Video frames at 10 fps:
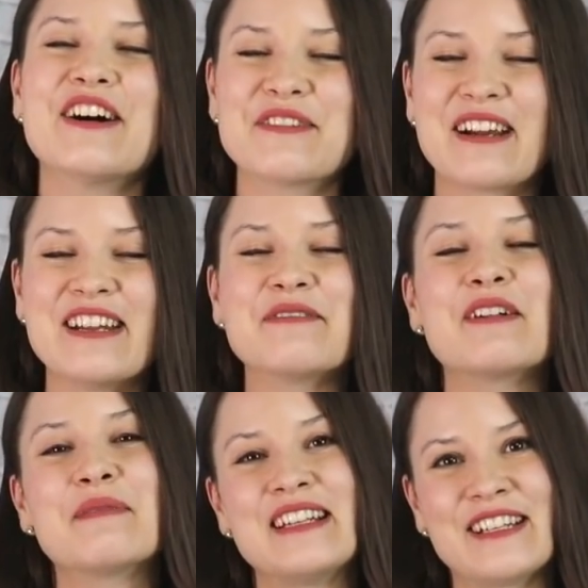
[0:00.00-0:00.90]
Alrighty,
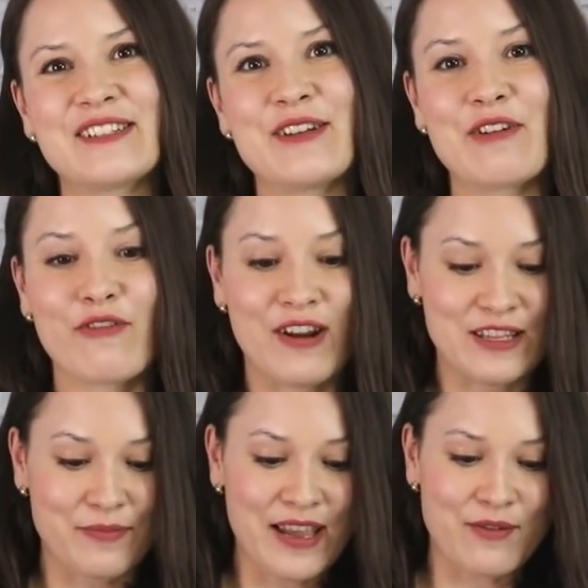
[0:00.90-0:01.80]
well my dear sewing
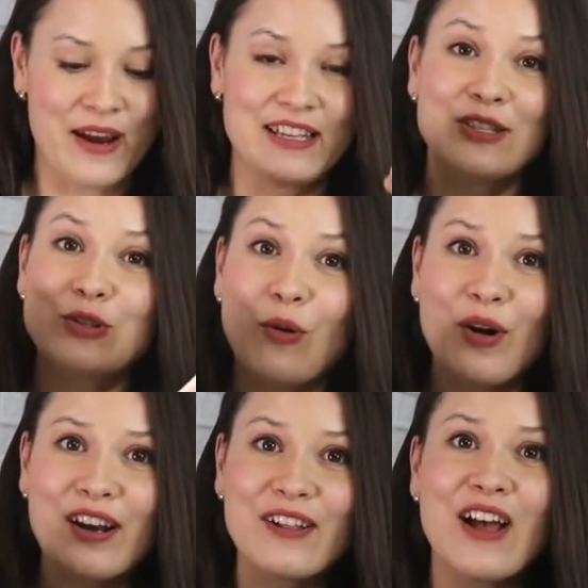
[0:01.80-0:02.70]
friends, by the way,
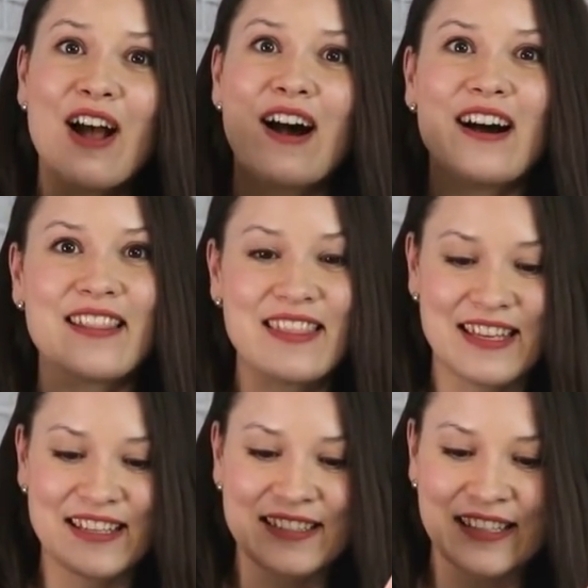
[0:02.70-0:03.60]
tutorial on
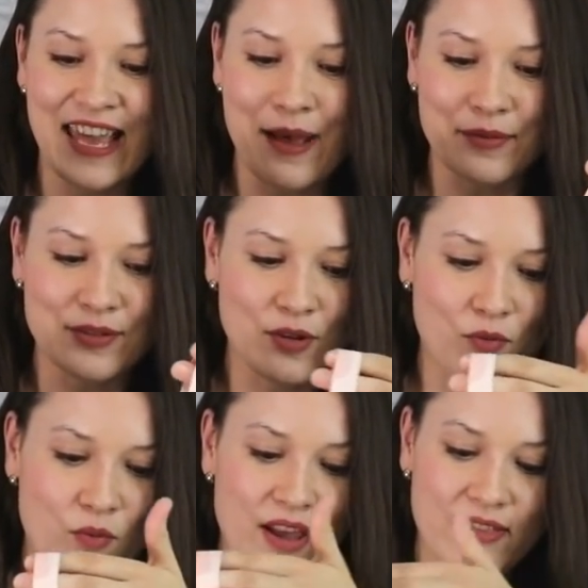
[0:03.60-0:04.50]
this
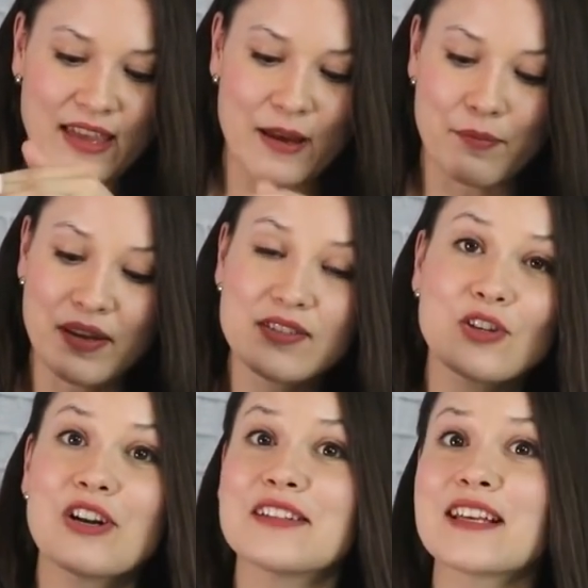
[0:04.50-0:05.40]
camisole with a
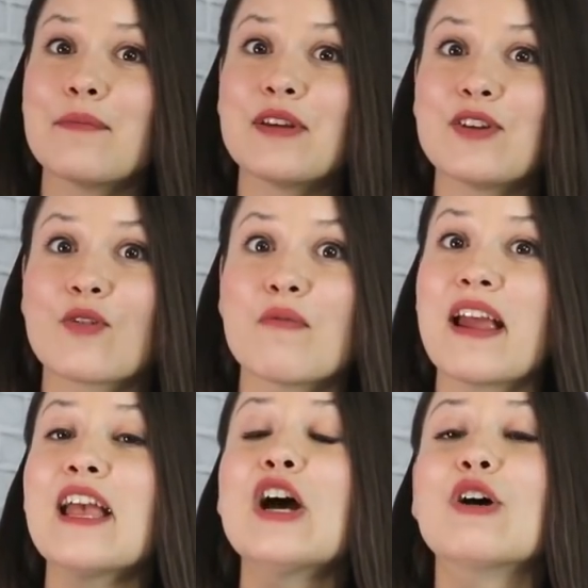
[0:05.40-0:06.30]
bustard is coming your
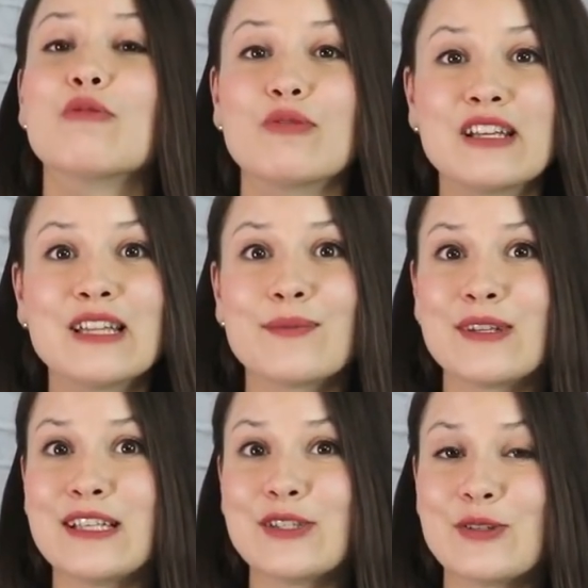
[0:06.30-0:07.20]
way
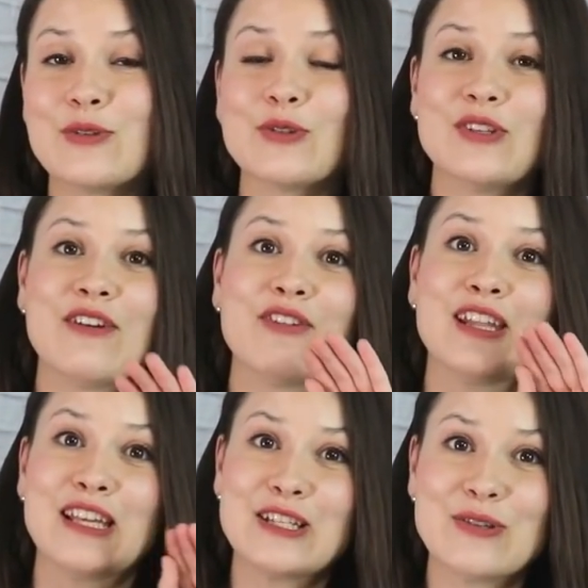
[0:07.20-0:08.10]
really soon, so
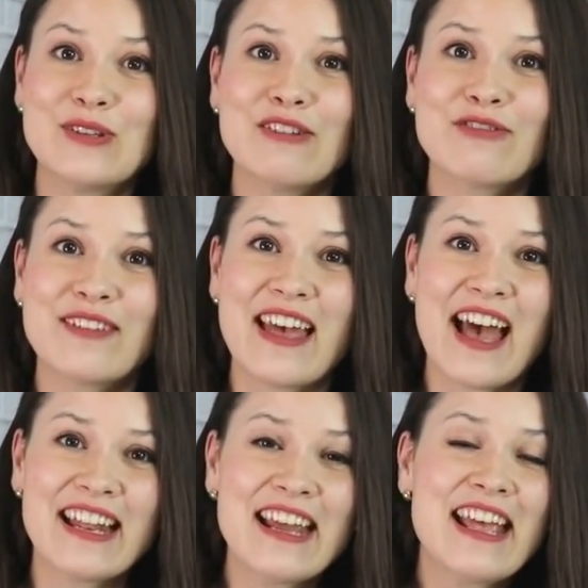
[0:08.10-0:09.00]
definitely tune in for
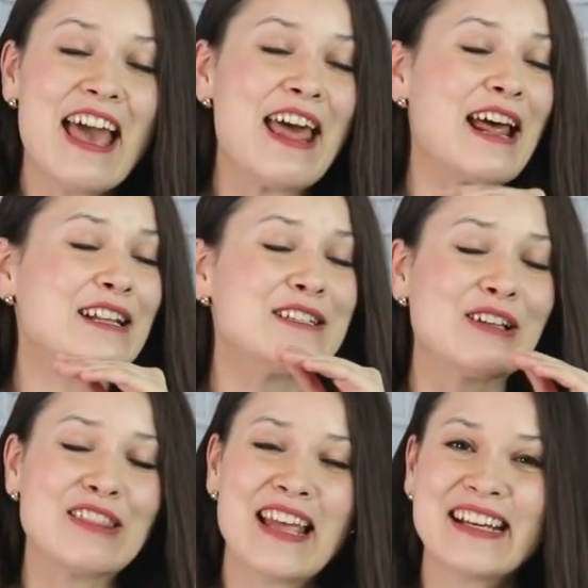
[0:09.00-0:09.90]
that. And
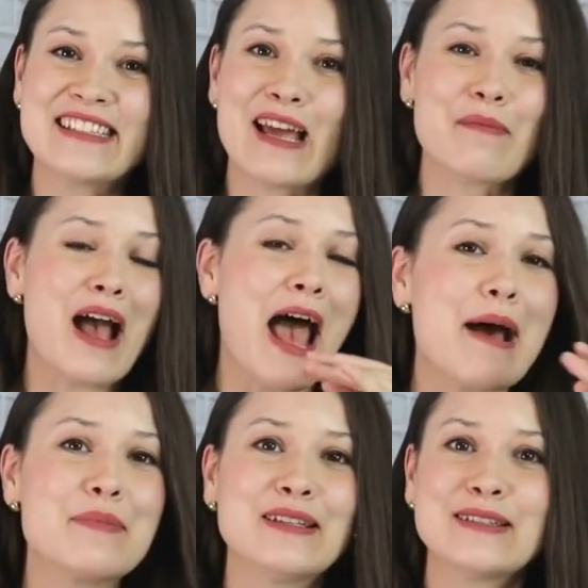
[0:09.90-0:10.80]
until next time,
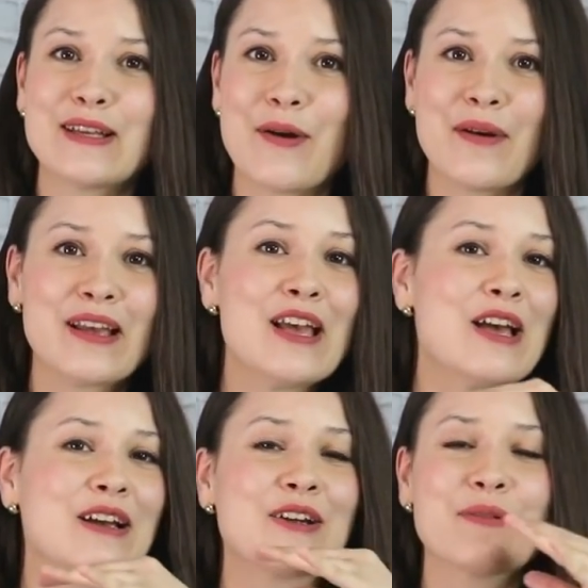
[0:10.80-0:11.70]
happy sewing,
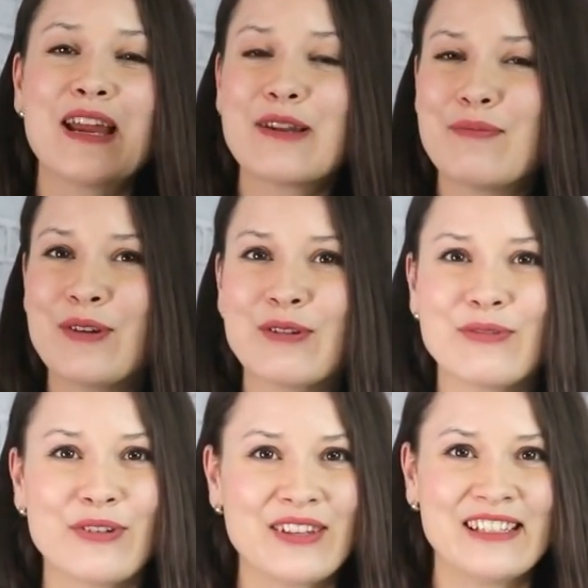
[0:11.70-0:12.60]
create
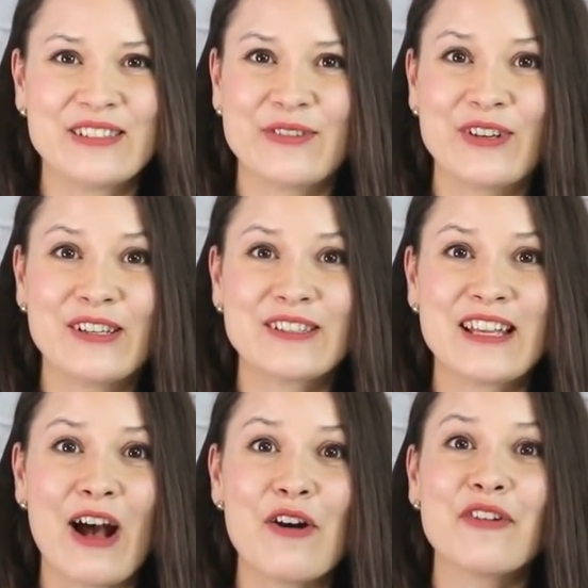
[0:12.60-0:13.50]
beautiful things for
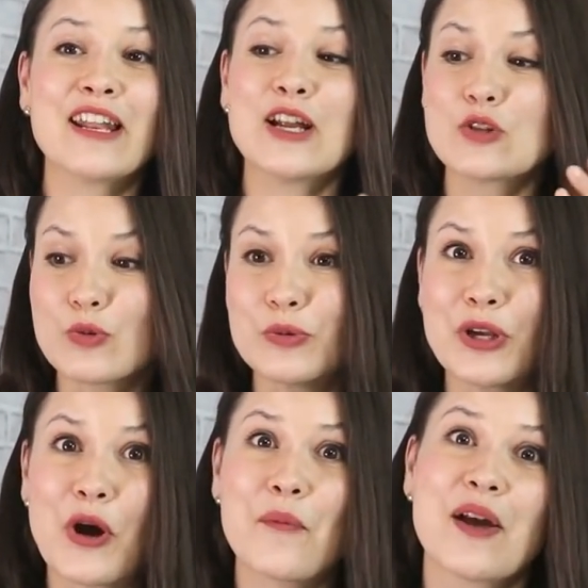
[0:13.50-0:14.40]
yourself, and I
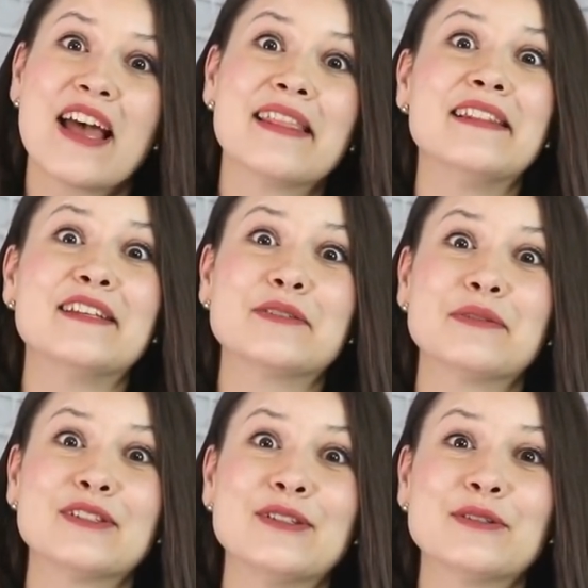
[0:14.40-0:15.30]
truly hope that this
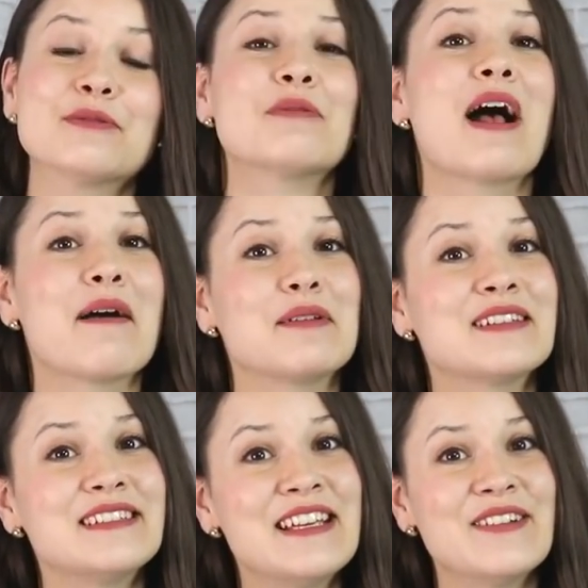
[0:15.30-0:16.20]
was useful. I
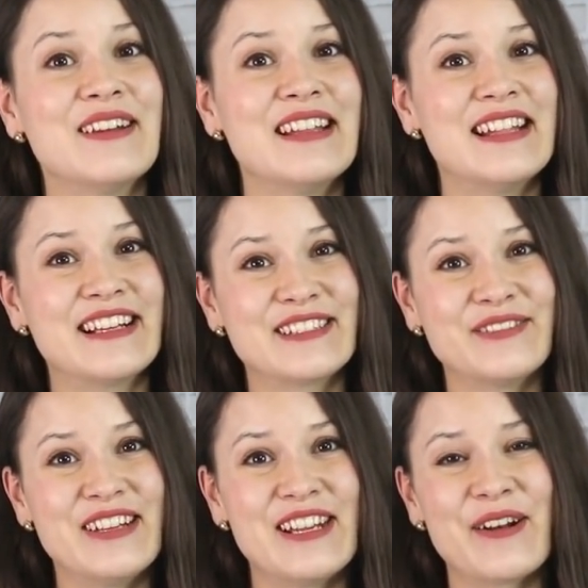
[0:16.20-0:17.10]
will see you in the
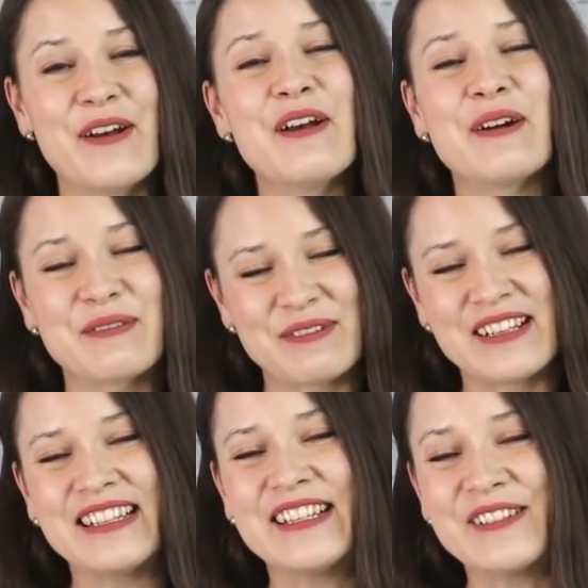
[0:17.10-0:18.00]
next video
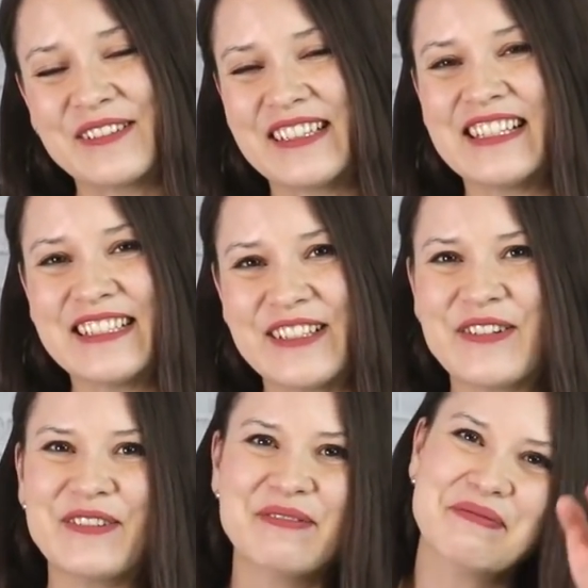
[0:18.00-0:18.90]
really
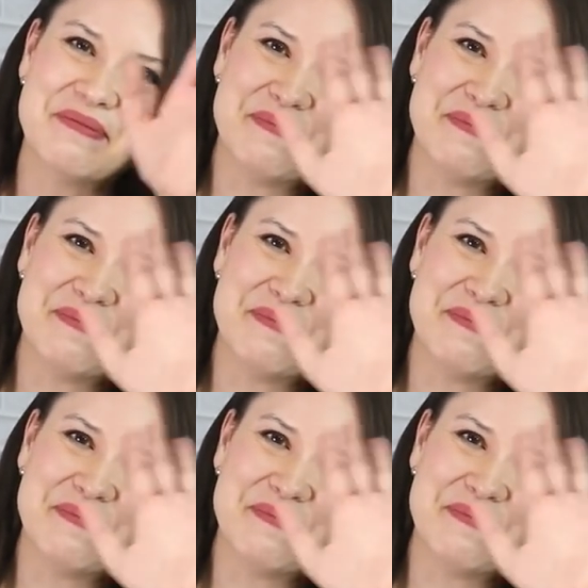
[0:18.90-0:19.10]
soon.